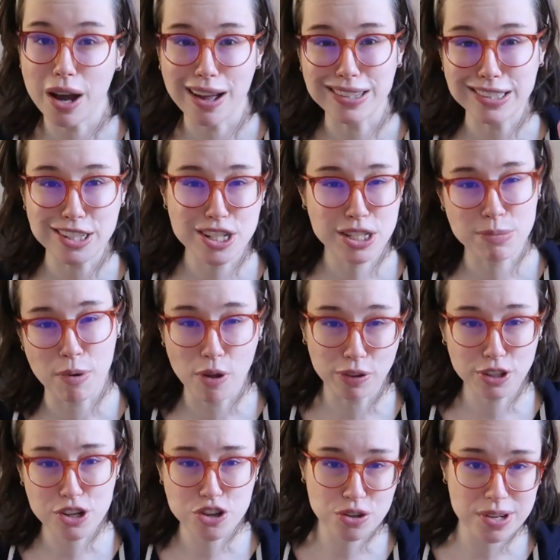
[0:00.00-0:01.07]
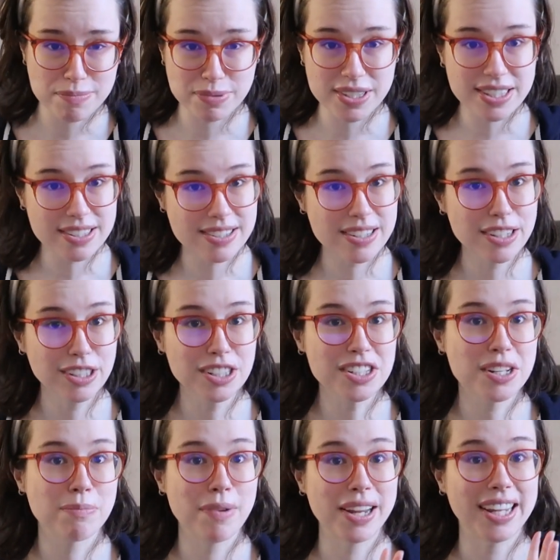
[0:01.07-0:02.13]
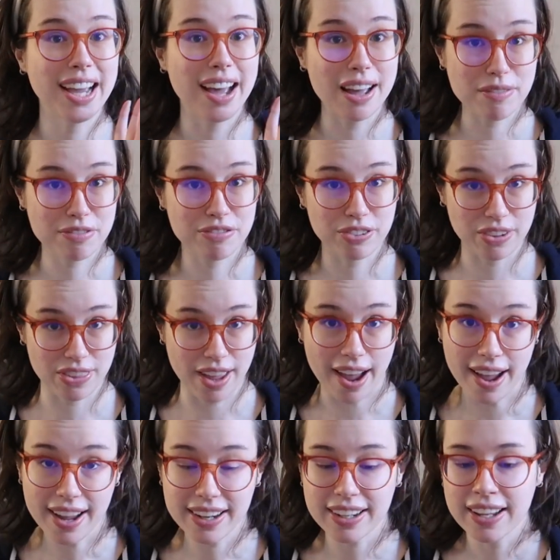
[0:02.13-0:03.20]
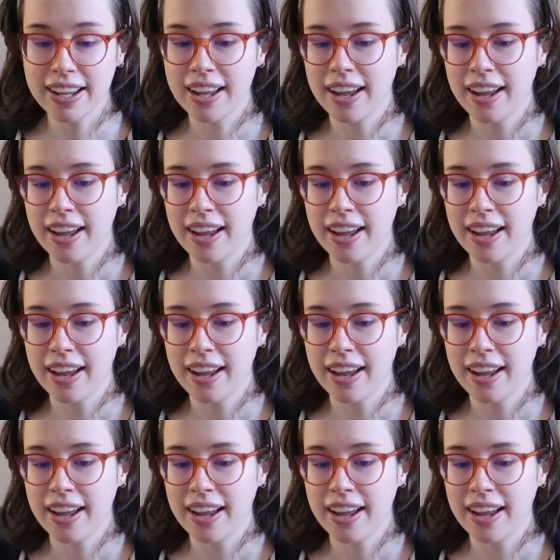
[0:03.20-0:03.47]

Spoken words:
other smaller trips this year to make up for that.